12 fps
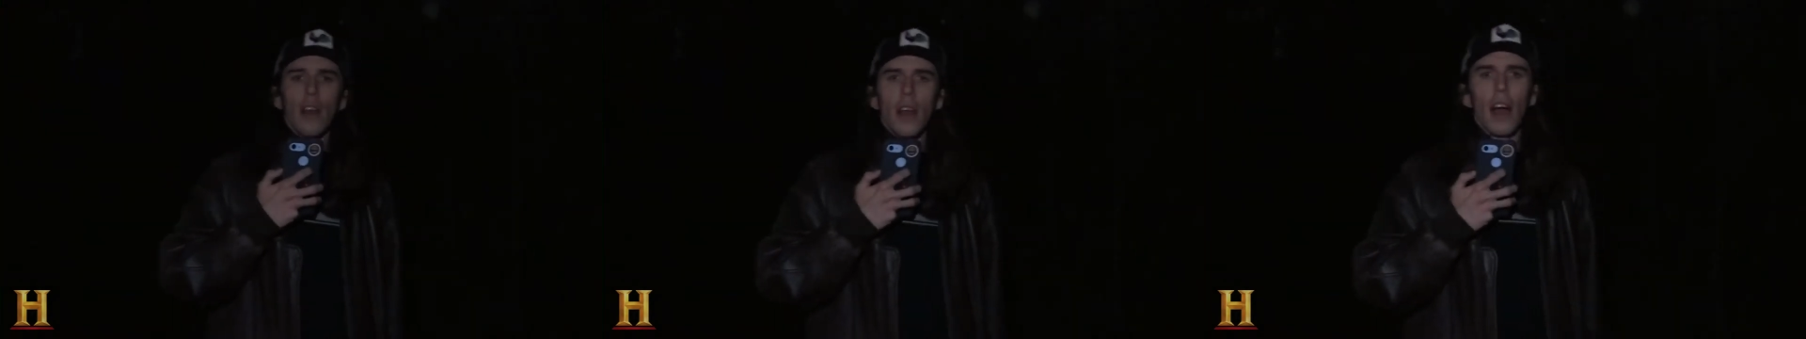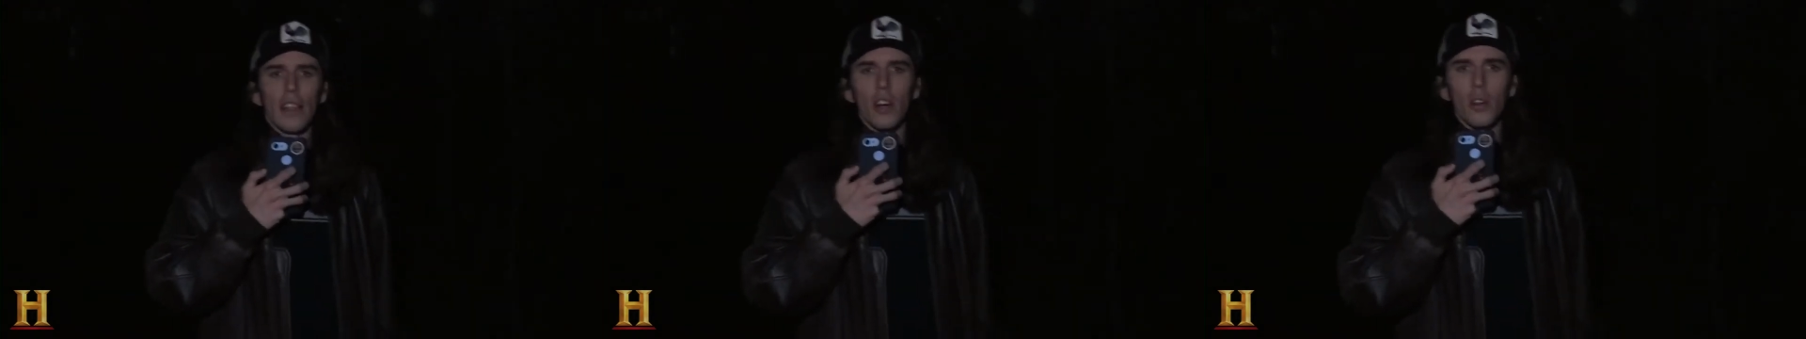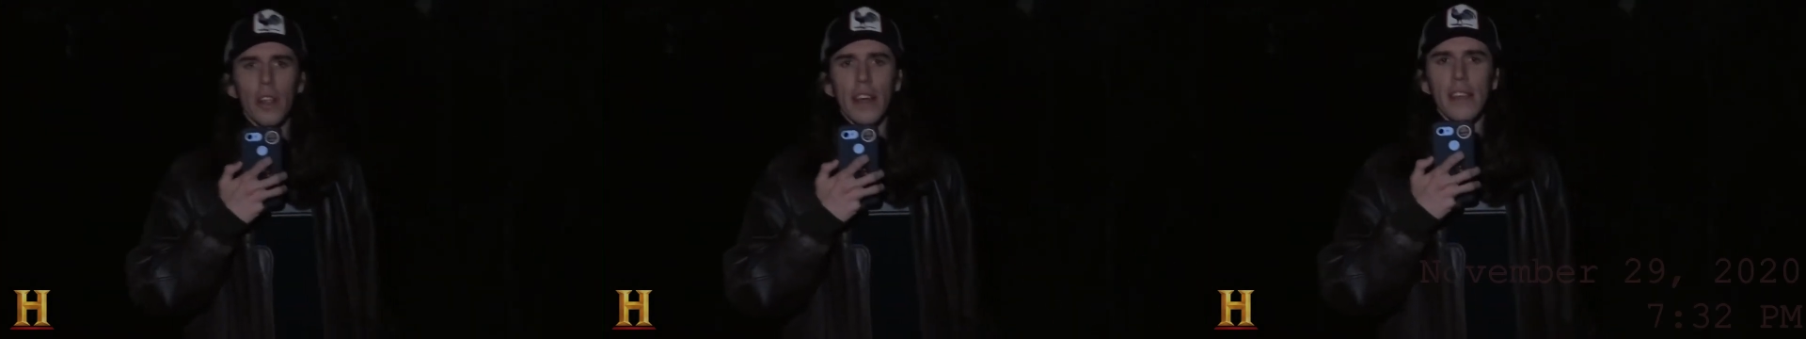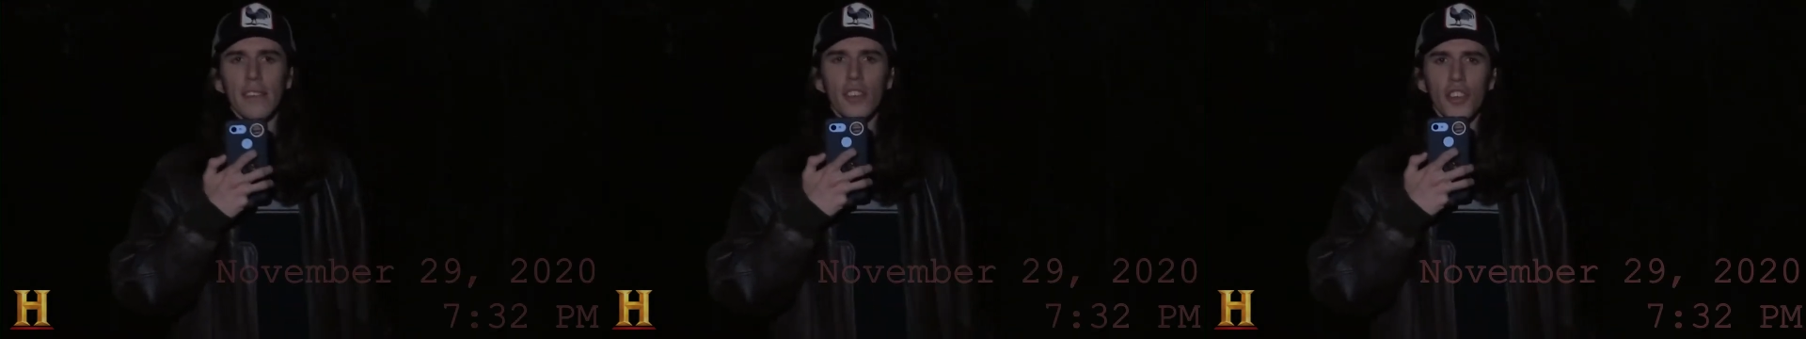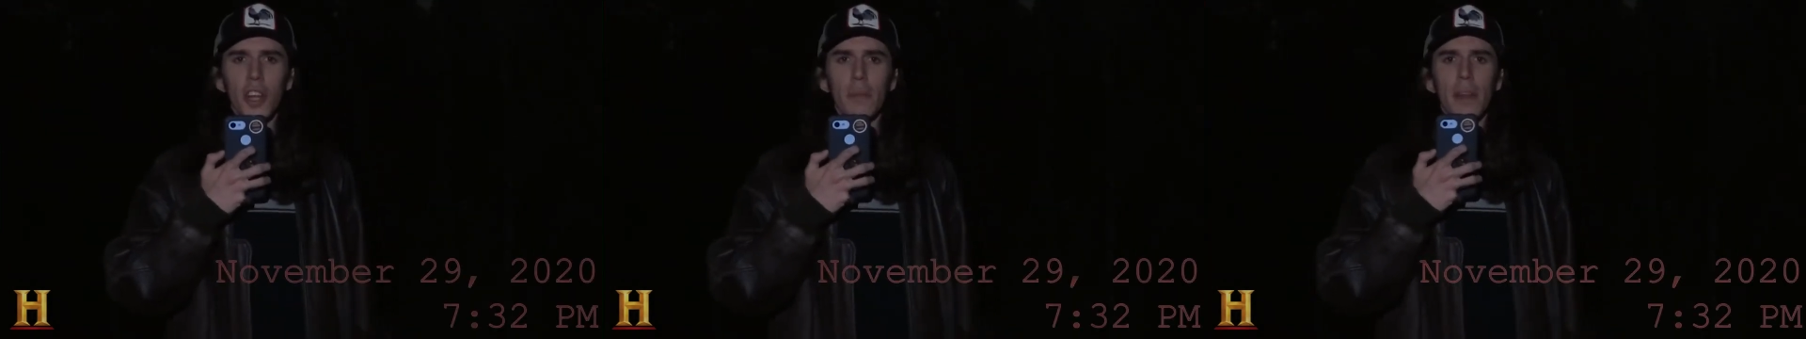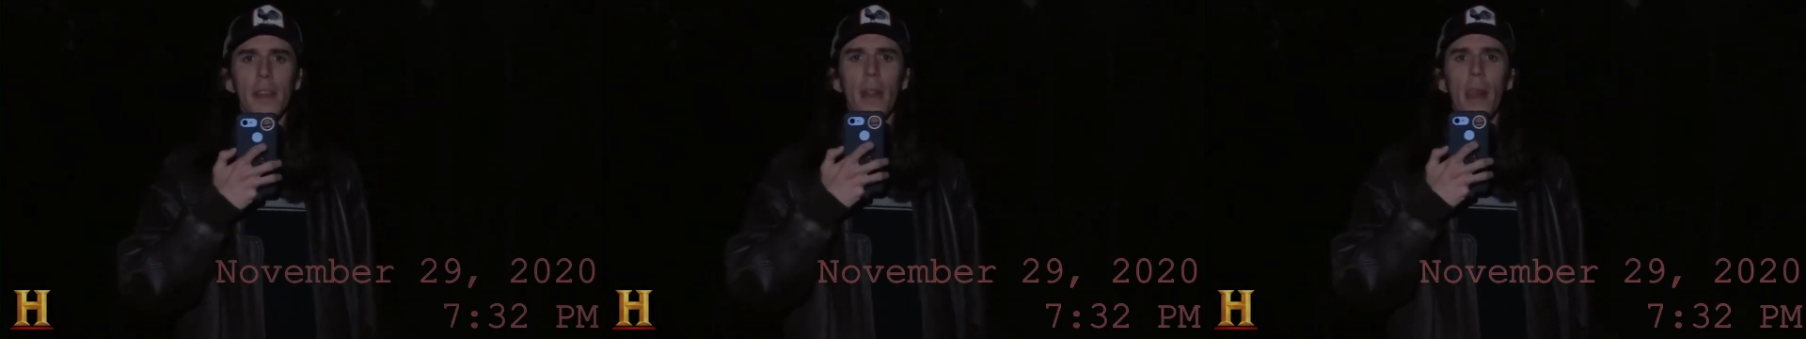Hello, ladies and
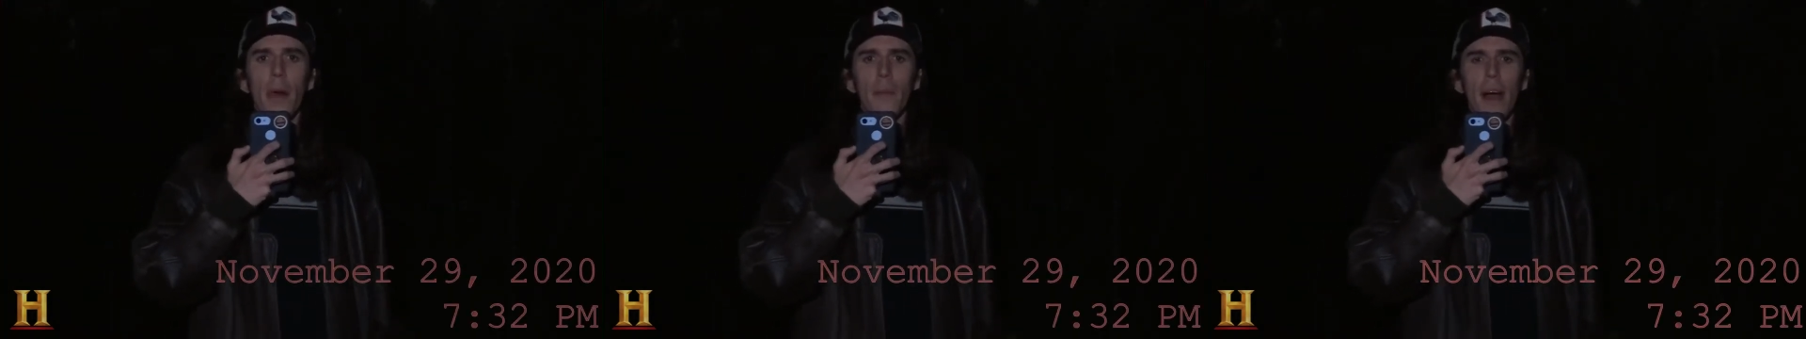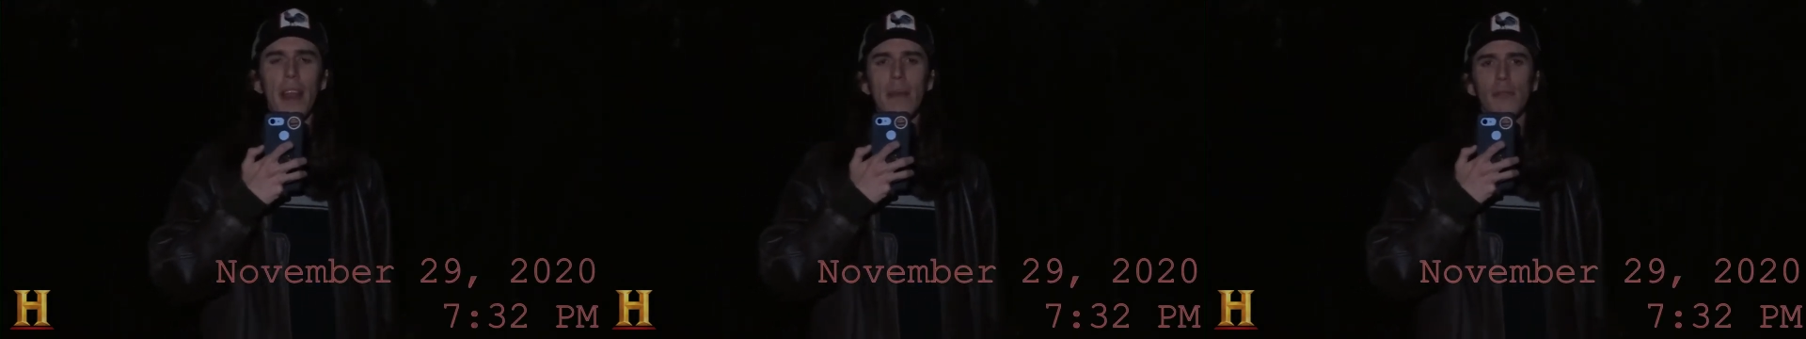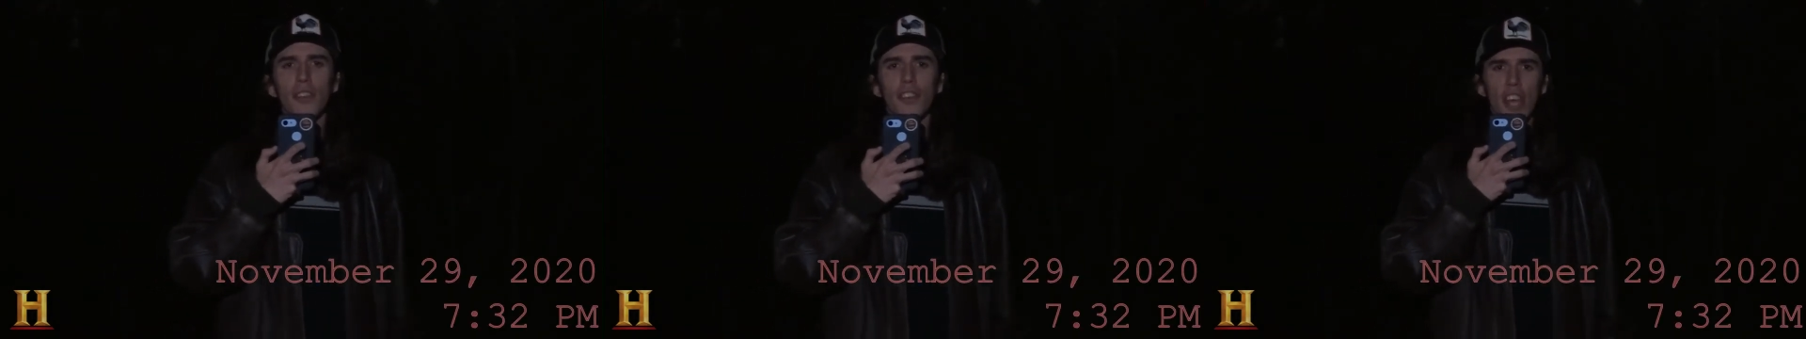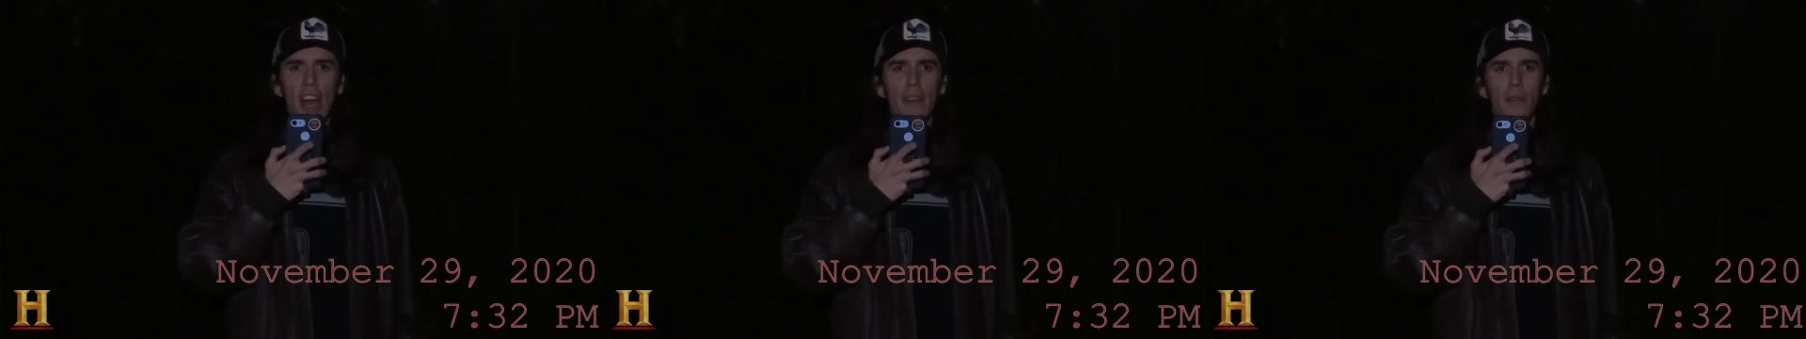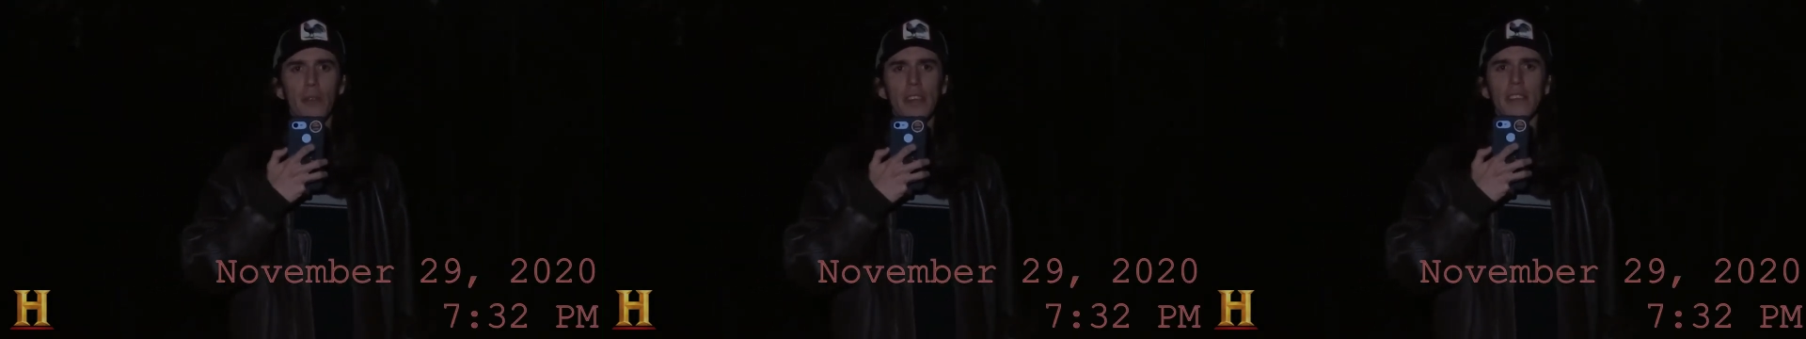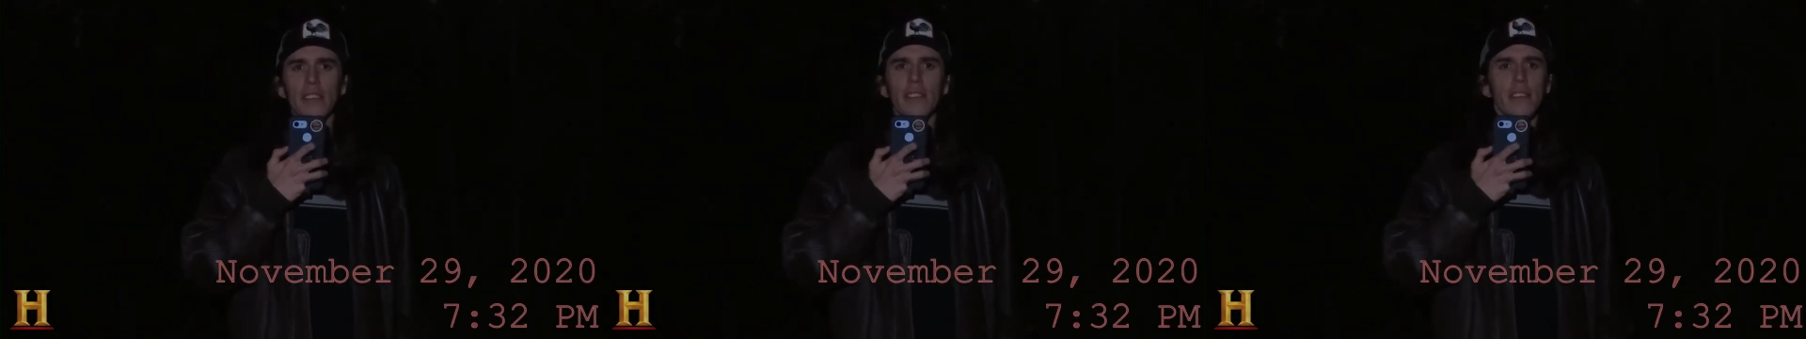gentlemen. My name is Chad
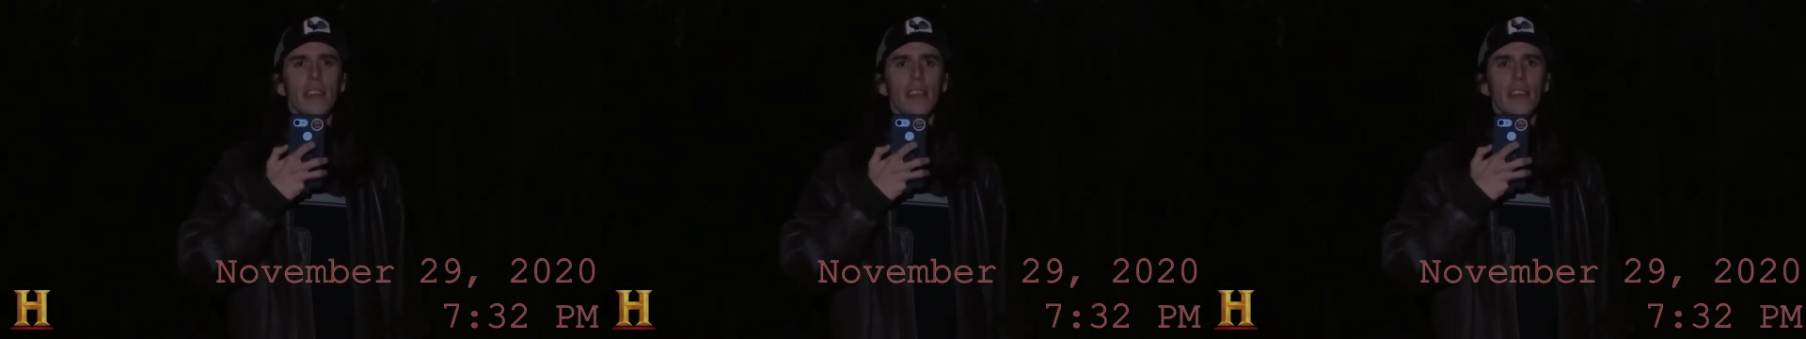Reese,